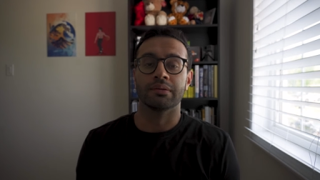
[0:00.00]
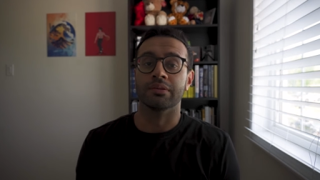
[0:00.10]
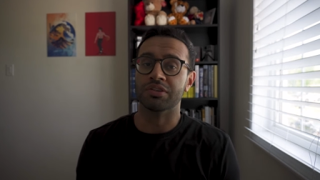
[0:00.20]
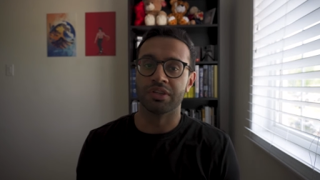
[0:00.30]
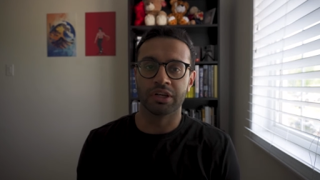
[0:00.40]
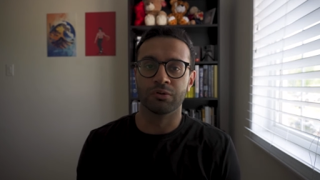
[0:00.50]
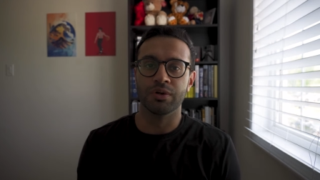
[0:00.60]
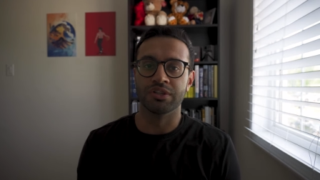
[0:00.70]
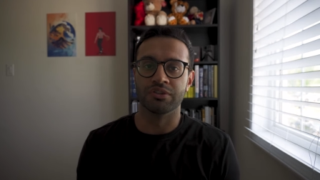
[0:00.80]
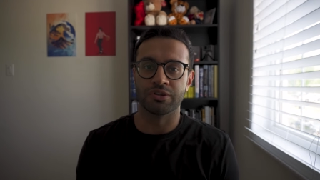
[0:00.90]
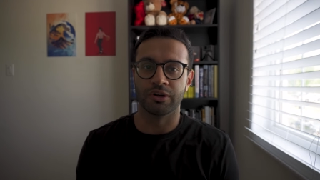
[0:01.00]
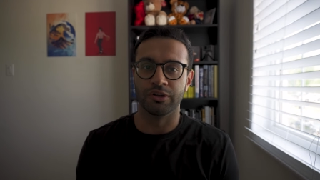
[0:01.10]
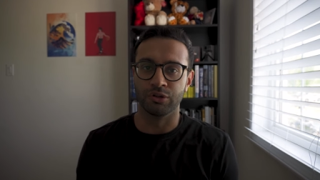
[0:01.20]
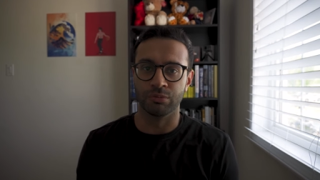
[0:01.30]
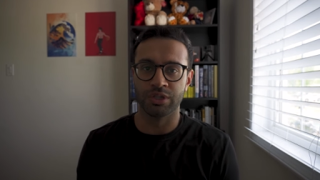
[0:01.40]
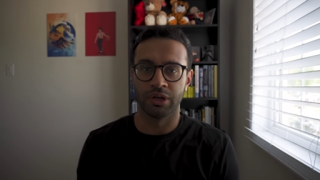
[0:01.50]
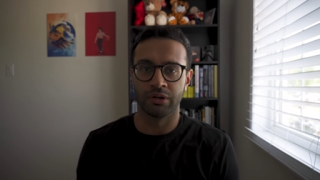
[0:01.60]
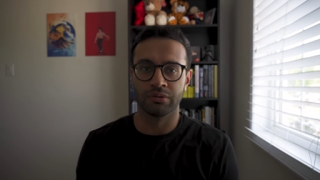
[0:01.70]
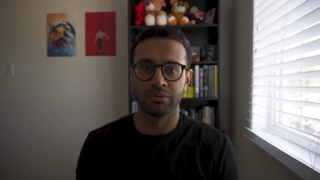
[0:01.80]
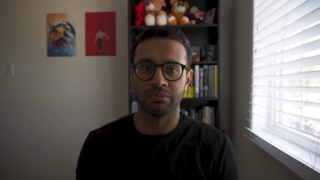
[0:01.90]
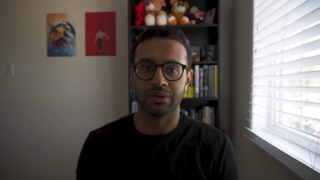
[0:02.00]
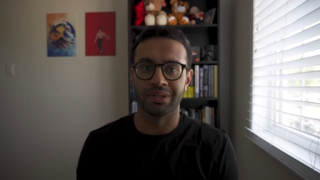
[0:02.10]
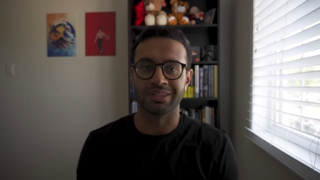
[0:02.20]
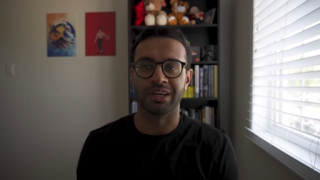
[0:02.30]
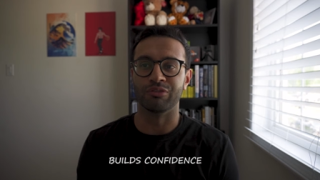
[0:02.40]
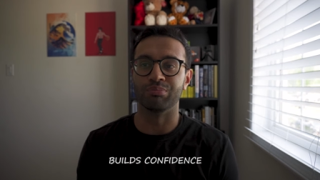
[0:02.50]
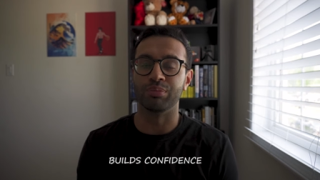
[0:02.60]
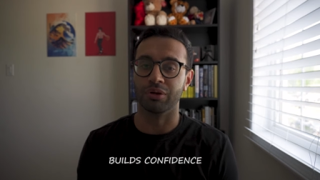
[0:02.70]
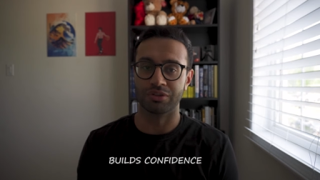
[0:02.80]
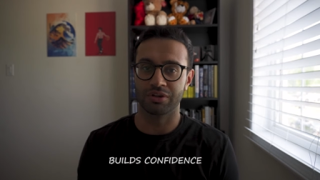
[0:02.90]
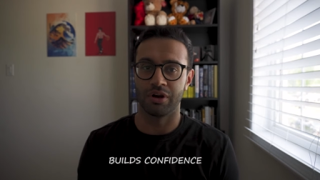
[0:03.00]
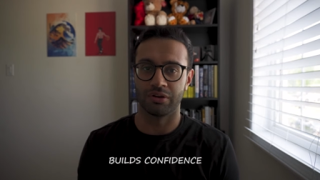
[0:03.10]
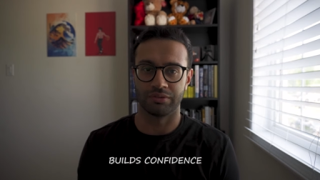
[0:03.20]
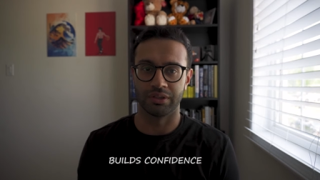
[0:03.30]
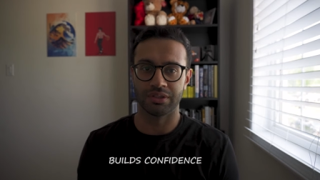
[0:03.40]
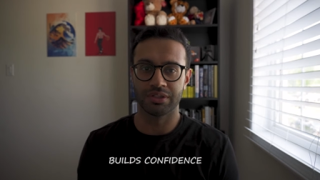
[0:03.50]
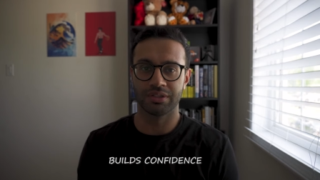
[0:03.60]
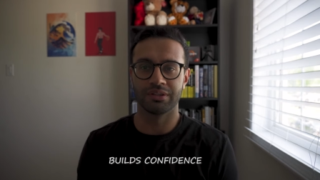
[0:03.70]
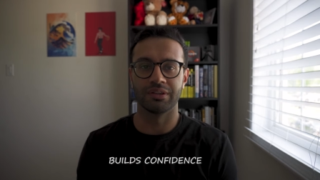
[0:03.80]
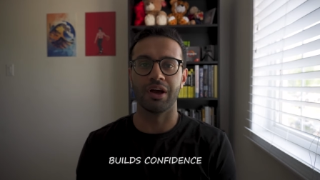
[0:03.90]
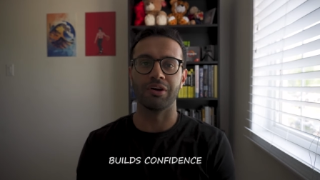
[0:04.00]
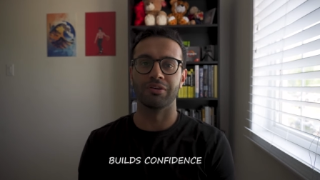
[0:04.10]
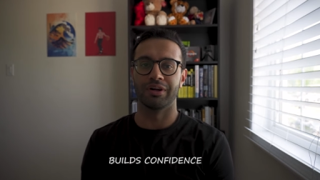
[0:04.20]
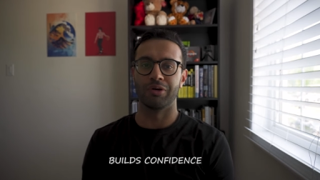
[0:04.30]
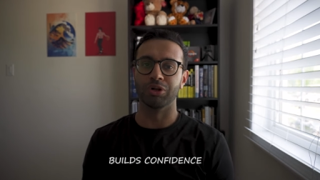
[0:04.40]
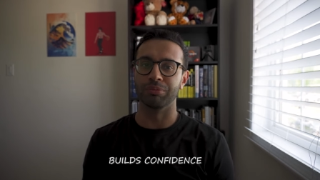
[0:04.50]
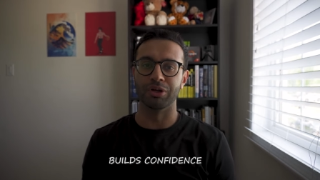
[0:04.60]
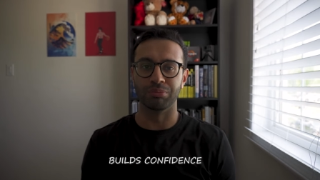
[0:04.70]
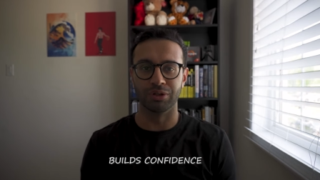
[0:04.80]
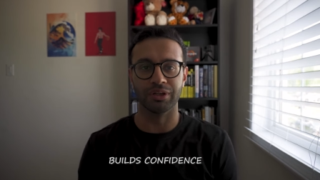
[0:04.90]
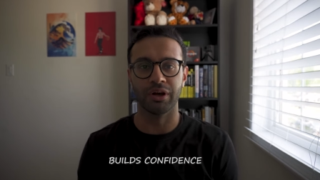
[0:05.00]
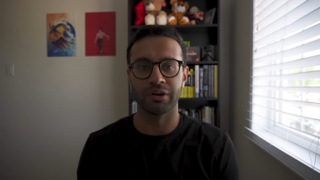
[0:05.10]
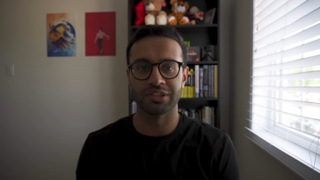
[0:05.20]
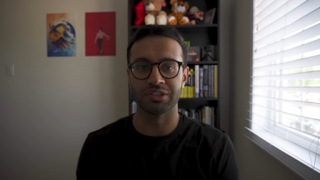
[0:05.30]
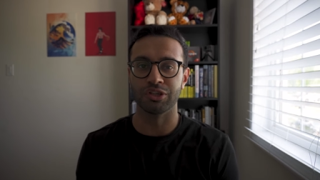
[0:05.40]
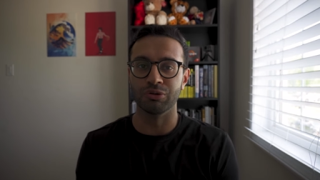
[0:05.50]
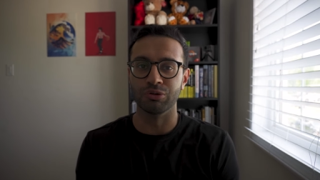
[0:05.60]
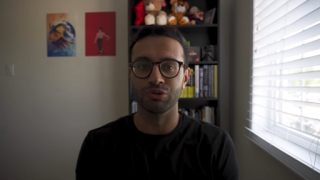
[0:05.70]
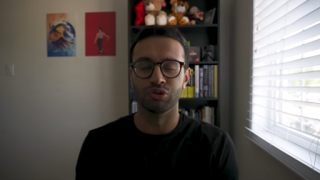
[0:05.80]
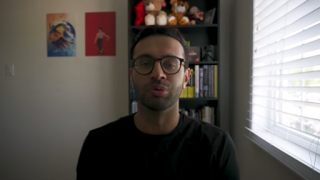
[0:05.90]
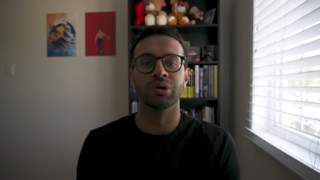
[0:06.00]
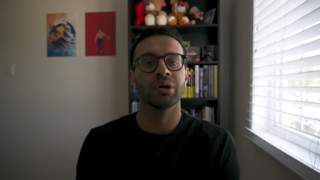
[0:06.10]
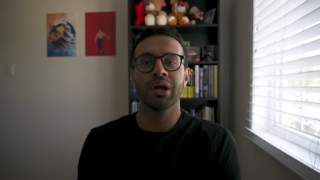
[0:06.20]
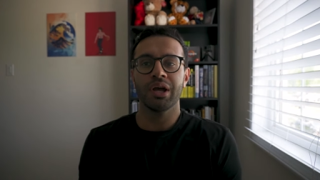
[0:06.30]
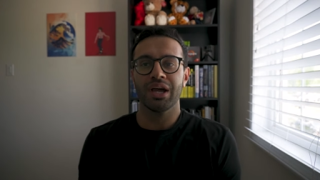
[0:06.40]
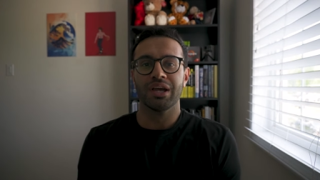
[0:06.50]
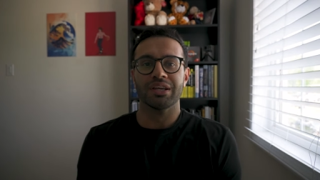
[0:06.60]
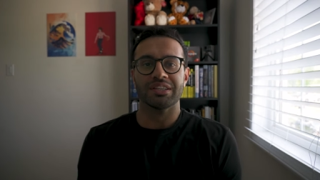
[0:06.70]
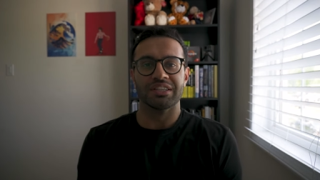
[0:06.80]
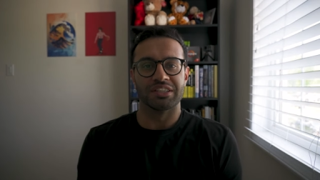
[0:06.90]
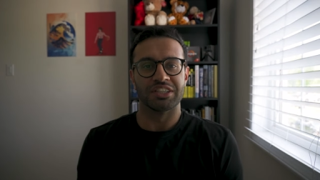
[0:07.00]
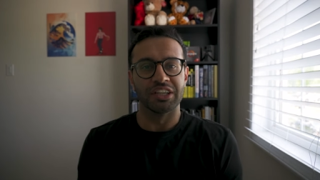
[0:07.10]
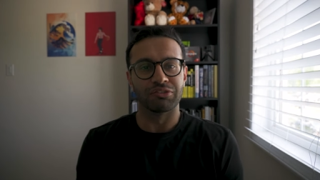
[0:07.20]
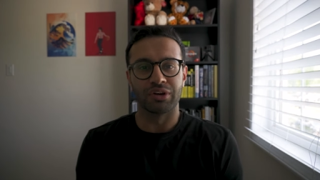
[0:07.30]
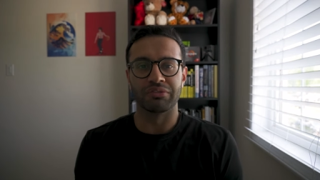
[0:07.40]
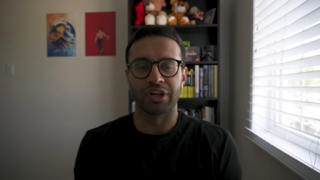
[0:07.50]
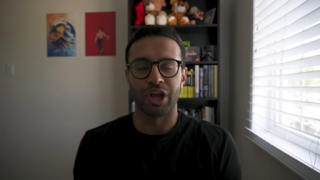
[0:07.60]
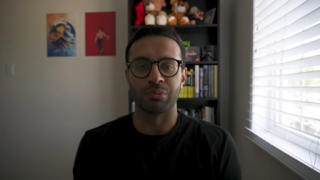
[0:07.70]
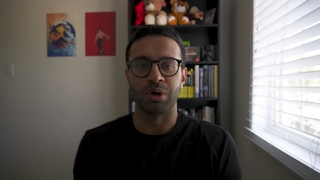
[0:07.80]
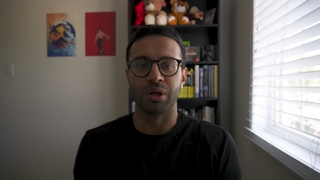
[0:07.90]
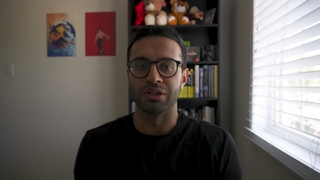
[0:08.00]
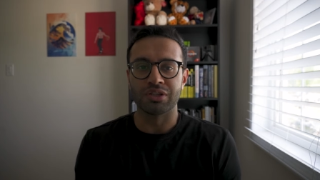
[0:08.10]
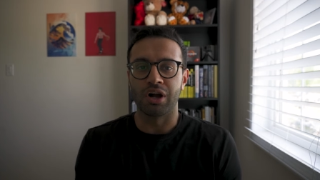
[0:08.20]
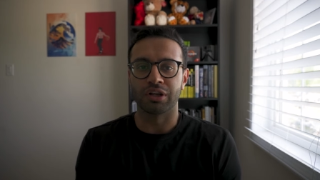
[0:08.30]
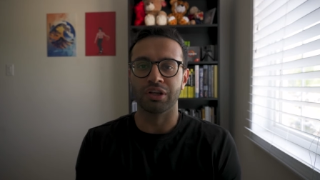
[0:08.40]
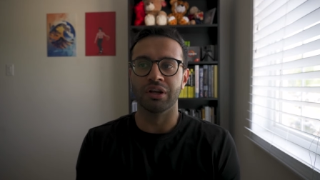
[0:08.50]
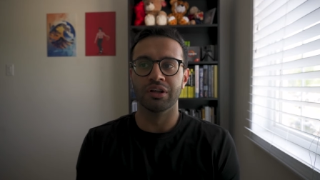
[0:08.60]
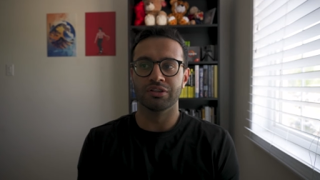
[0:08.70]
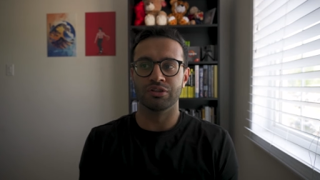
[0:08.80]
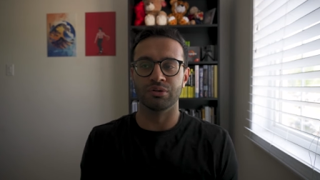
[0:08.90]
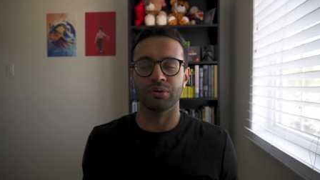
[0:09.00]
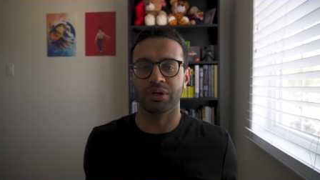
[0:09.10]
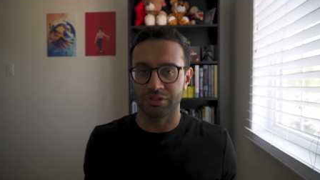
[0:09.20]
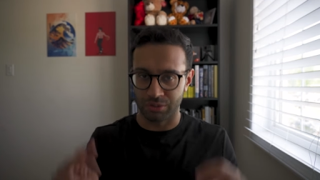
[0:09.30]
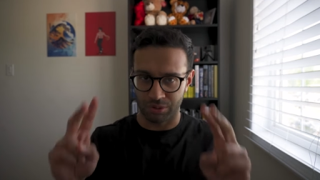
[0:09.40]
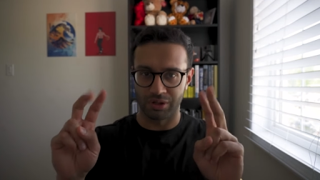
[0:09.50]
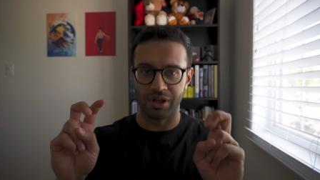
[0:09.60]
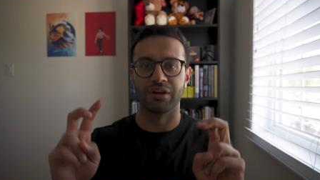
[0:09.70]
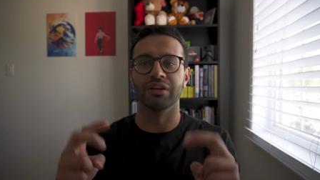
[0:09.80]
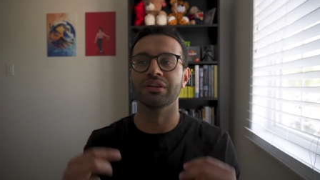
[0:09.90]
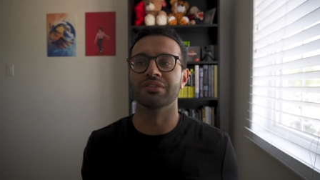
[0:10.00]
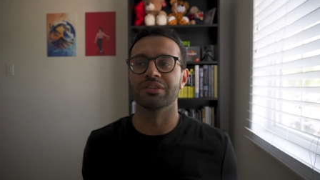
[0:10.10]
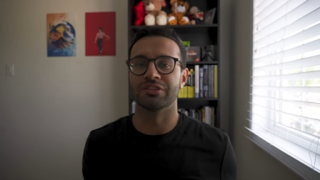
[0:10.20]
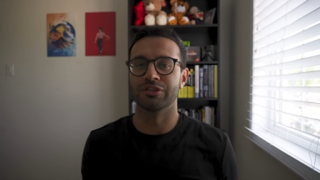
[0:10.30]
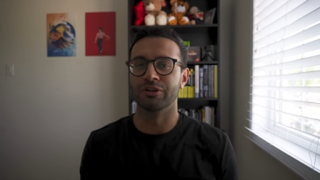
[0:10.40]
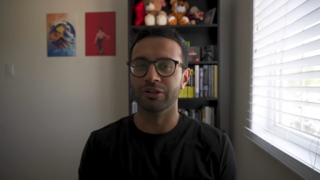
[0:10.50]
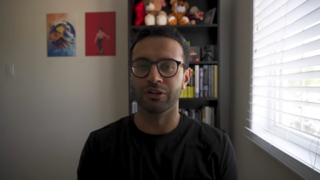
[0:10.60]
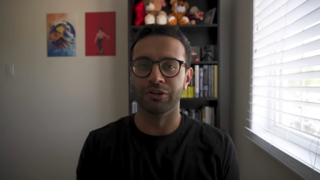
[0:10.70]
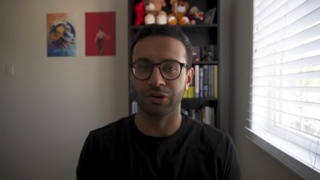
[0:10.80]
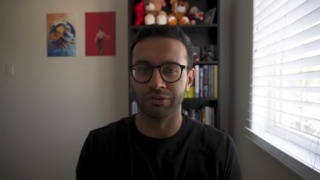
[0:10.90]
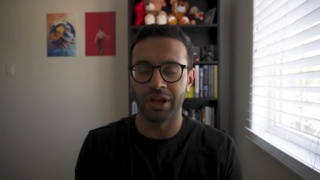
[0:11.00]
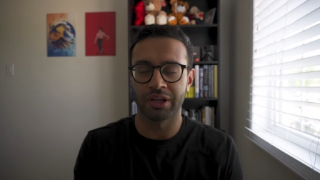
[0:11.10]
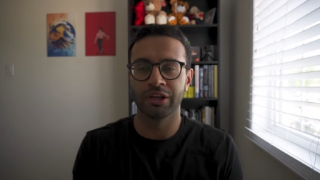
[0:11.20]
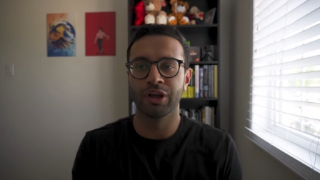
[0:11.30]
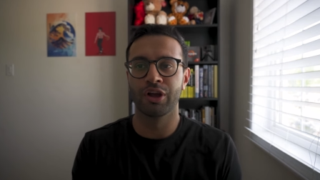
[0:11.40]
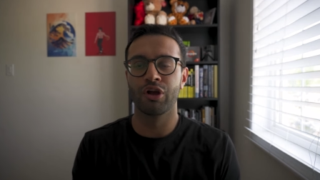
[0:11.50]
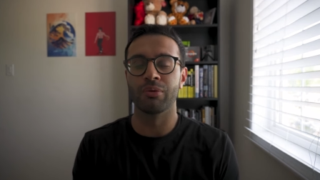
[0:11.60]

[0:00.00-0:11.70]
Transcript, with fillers: The second reason to start a YouTube channel is that it builds confidence. Now, I'm going to be completely honest, as a new YouTuber, sitting in front of a camera and talking to a so-called audience is still a little nerve-wracking,